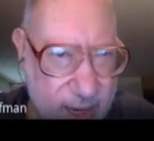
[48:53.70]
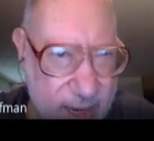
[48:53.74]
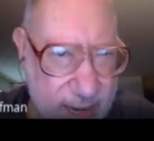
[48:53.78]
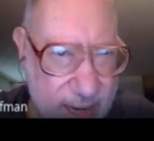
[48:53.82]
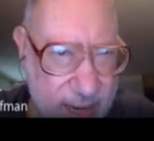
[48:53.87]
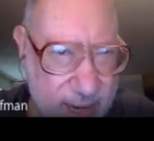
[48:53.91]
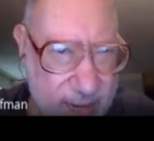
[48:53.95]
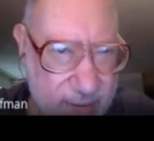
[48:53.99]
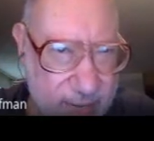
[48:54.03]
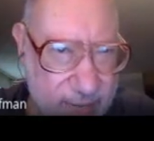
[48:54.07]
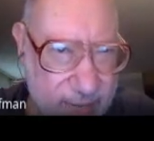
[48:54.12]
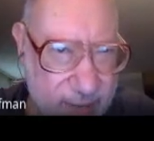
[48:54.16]

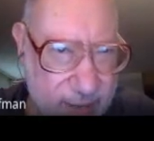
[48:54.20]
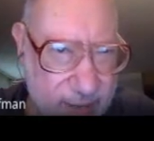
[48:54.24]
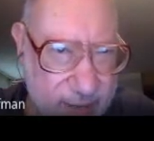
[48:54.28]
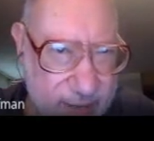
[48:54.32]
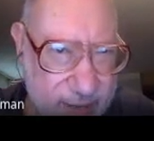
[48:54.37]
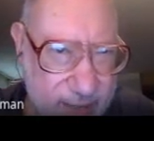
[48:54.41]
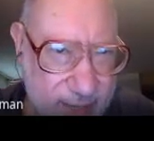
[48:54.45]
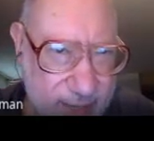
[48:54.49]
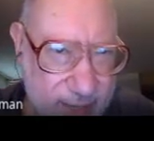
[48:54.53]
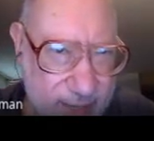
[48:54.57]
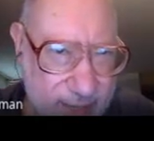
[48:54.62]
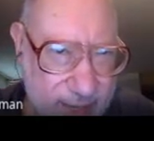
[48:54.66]
and the fact
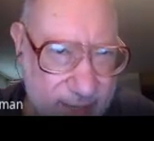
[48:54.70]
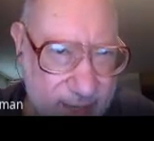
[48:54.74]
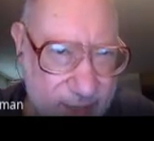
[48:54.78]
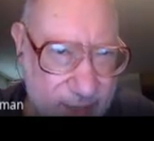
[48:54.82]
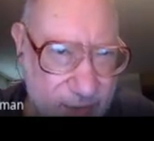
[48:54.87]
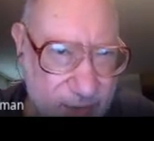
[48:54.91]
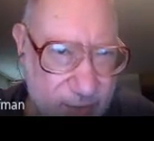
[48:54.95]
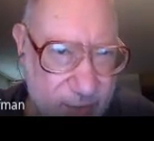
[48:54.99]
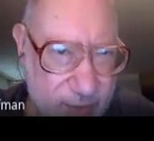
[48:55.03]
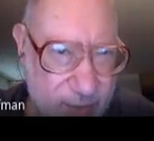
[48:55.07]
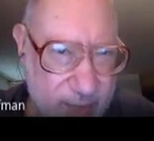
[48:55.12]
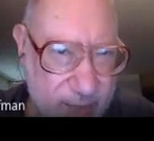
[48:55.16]
that
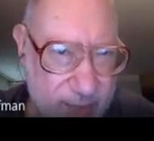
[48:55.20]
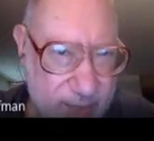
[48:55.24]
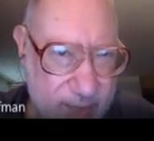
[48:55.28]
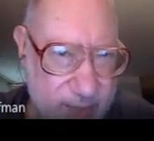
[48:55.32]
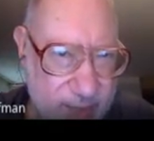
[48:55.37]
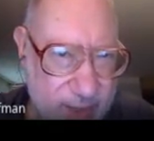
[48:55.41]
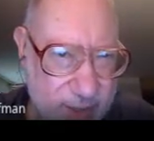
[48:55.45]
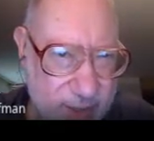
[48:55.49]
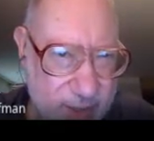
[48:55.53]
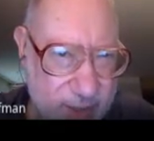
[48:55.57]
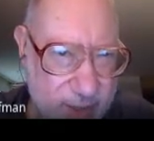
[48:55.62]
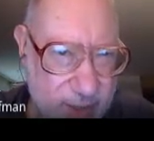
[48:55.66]
it's
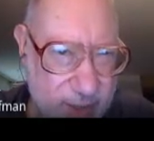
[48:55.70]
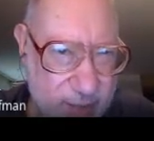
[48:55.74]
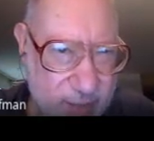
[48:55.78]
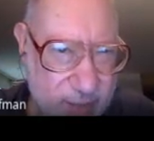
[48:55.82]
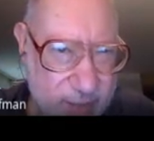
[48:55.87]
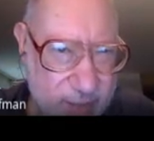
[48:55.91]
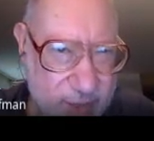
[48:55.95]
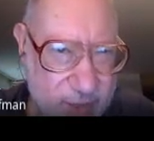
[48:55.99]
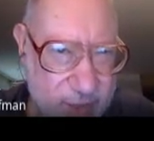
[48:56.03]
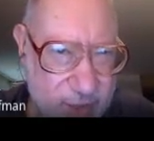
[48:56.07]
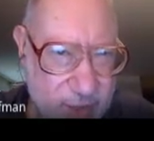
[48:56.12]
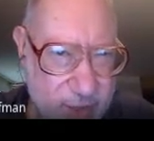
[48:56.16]
related to
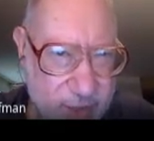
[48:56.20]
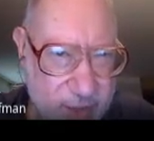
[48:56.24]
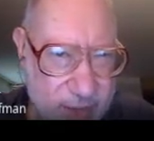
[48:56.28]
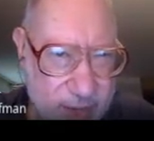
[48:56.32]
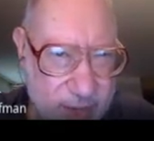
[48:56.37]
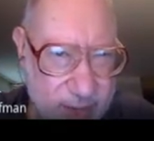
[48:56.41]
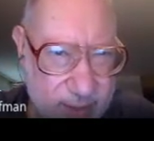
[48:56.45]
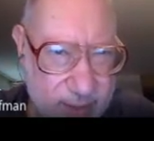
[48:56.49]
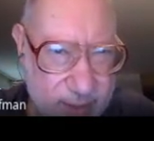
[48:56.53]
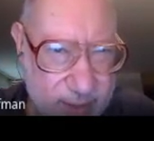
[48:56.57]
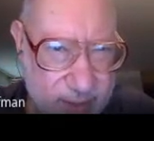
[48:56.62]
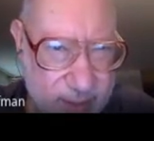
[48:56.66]
curvature,
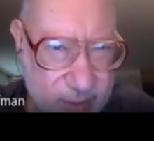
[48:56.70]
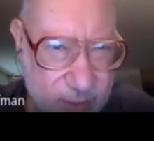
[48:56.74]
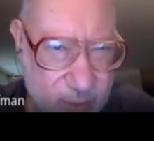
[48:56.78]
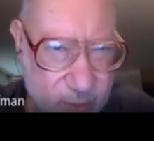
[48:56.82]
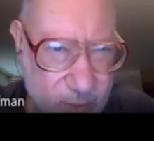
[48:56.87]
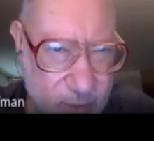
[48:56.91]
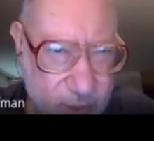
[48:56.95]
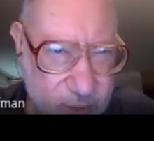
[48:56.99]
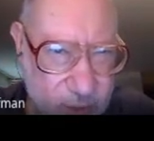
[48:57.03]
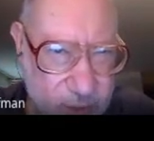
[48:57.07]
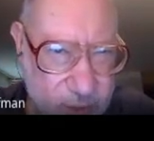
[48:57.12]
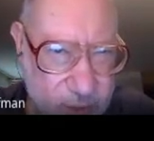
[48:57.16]
and that the
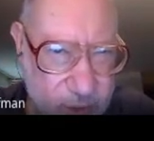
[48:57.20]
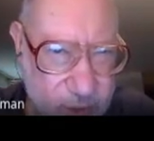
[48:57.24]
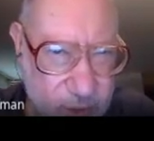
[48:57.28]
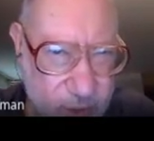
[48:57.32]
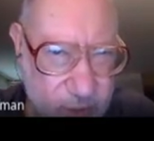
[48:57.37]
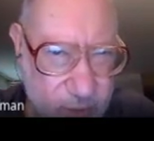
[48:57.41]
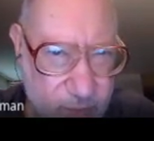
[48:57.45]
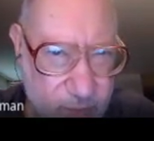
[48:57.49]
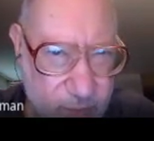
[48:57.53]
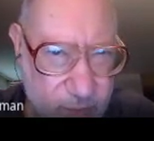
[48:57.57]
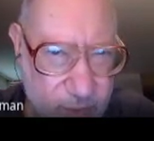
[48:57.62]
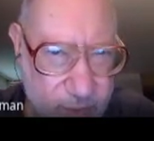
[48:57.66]
Wilson
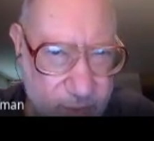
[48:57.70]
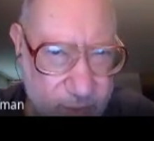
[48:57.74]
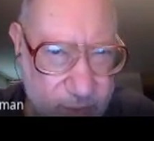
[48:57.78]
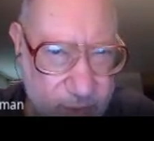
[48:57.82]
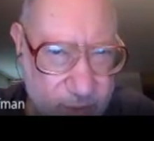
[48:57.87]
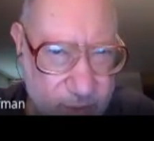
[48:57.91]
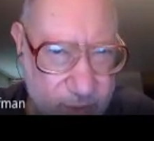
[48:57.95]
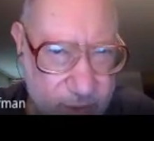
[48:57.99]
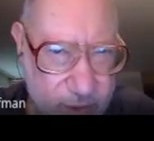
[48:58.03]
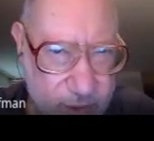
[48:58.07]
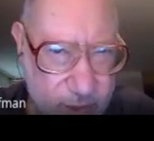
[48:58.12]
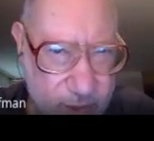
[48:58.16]
loop
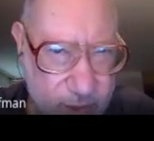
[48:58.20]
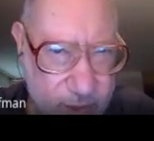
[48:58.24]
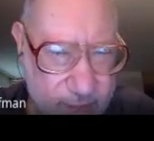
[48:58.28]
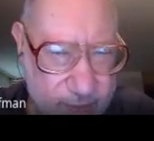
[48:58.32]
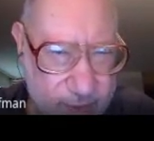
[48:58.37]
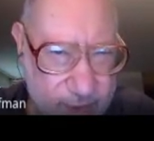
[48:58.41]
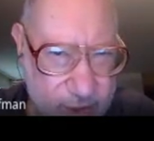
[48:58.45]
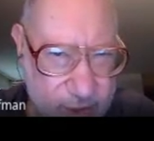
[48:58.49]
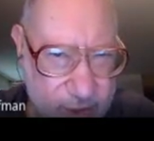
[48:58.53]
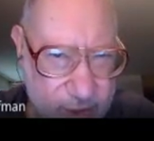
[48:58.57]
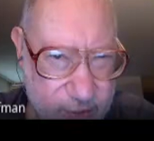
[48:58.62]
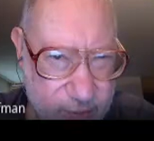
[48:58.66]
produces
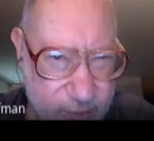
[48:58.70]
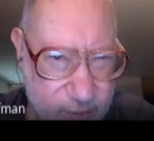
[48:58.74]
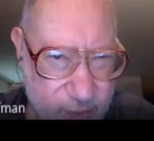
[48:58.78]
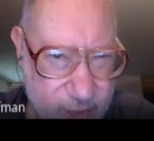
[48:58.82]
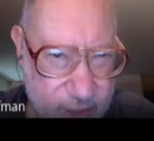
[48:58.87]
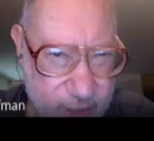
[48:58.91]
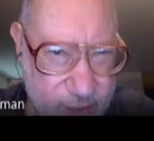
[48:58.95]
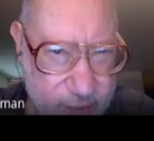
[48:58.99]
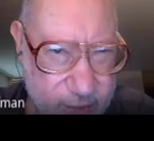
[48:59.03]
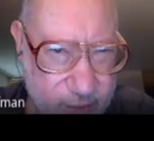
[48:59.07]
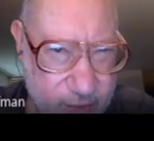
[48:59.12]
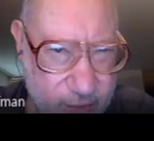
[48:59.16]
curvature
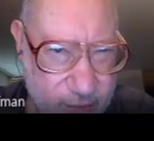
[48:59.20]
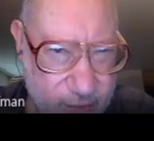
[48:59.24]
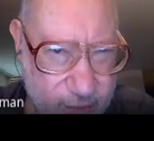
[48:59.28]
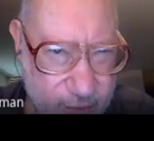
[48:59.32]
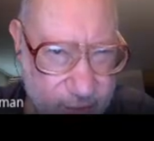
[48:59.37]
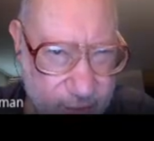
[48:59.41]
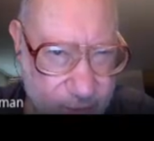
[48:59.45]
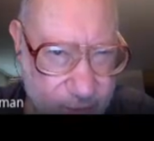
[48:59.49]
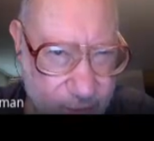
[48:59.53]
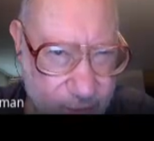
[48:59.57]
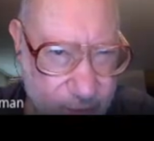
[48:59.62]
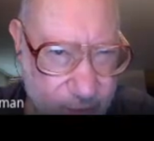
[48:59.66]
when you
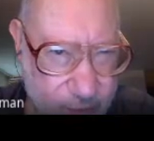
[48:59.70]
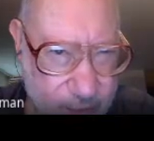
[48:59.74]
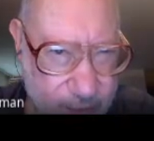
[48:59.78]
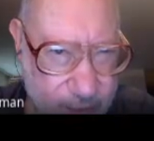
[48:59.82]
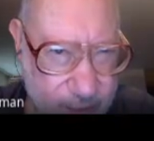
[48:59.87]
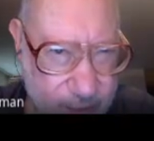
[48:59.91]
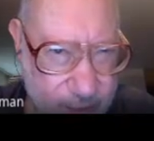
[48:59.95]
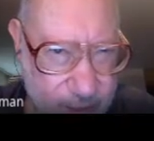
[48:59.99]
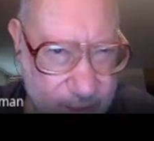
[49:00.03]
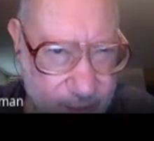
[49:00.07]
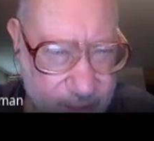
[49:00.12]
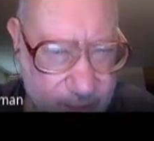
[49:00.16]
deform it a
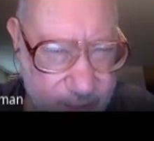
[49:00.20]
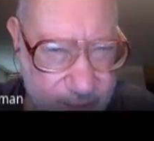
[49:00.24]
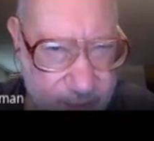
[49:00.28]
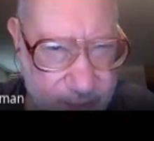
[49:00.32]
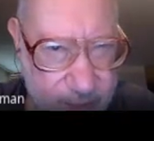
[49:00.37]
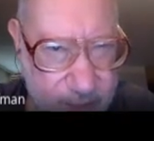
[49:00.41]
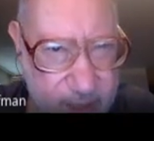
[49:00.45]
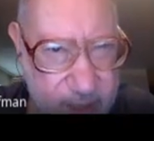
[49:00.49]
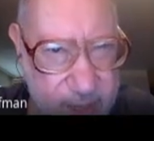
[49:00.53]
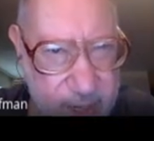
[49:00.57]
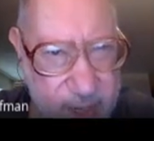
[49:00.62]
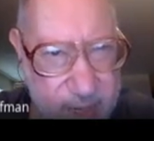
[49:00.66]
little bit,
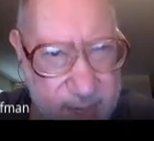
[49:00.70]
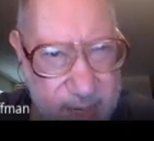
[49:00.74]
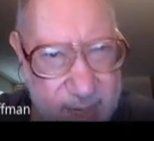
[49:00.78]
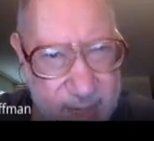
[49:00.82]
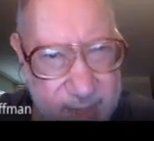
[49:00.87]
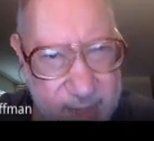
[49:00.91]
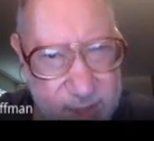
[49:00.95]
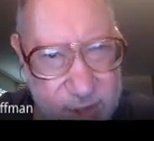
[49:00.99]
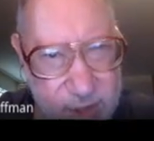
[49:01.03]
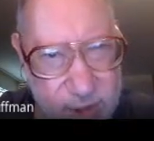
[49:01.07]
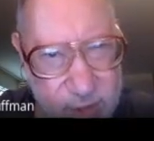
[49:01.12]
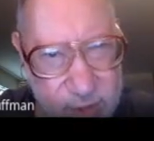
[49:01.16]

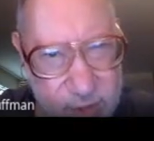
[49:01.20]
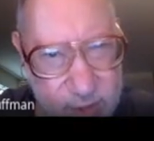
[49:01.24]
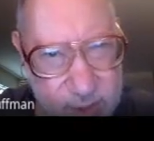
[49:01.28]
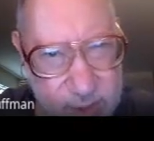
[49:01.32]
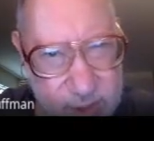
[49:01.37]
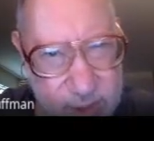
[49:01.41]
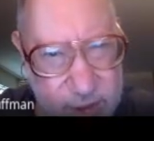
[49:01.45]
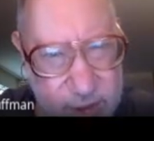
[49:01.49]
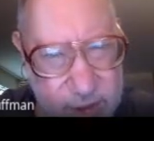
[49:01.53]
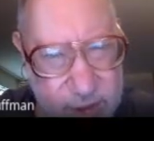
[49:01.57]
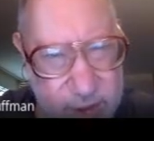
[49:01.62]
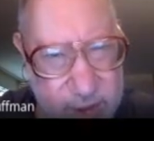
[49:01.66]
has
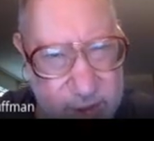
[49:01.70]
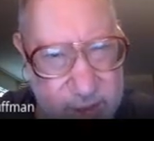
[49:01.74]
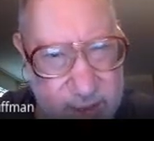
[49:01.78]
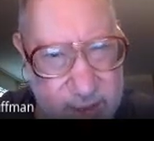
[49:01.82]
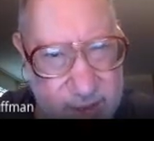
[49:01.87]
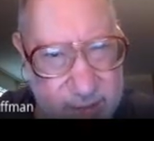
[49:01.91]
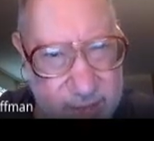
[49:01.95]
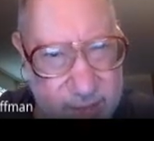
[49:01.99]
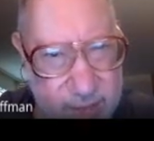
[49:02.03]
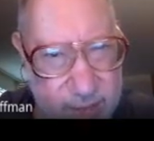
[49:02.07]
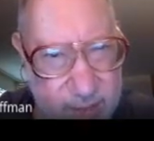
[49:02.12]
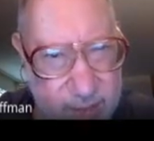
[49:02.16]
switched the
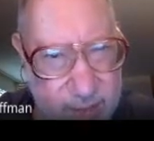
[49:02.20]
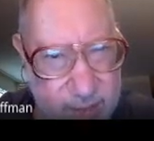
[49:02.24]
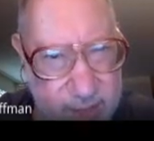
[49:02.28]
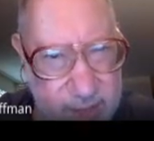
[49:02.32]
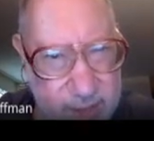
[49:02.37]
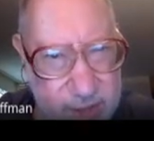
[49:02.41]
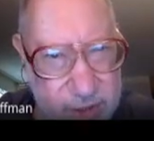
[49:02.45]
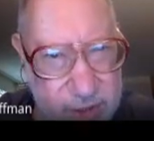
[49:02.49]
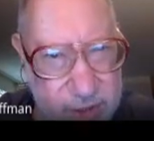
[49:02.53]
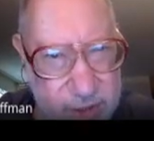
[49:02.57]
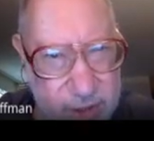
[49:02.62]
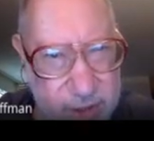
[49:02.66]

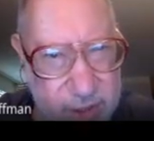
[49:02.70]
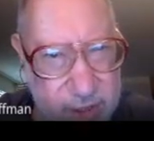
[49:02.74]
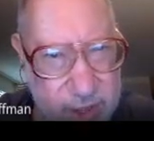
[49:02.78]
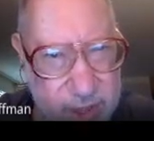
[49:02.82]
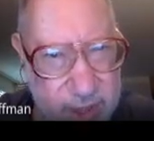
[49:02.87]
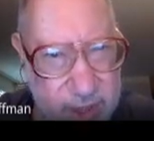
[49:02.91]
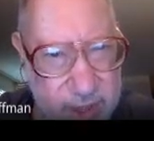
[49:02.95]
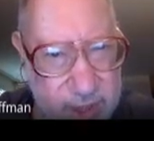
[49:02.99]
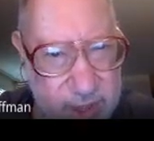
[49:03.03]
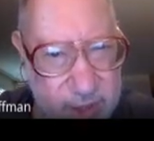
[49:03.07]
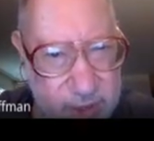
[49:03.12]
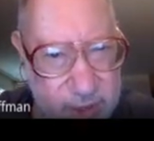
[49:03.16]
deformation
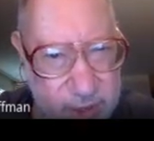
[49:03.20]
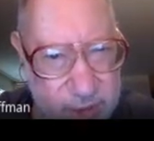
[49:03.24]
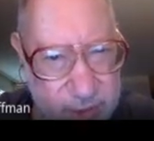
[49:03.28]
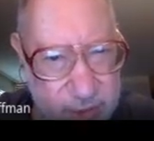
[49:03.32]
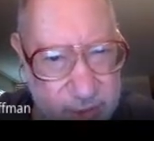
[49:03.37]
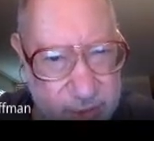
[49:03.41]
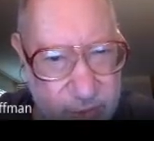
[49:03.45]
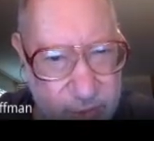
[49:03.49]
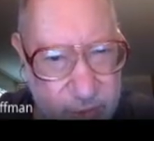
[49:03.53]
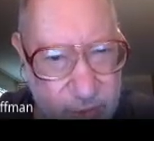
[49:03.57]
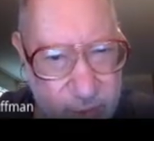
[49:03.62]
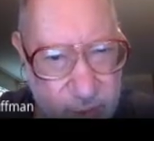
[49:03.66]

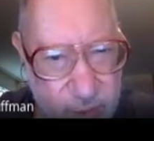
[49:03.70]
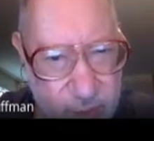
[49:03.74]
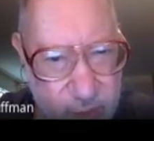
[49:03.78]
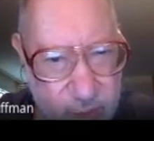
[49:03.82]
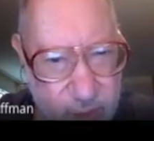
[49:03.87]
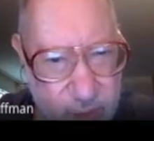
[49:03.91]
into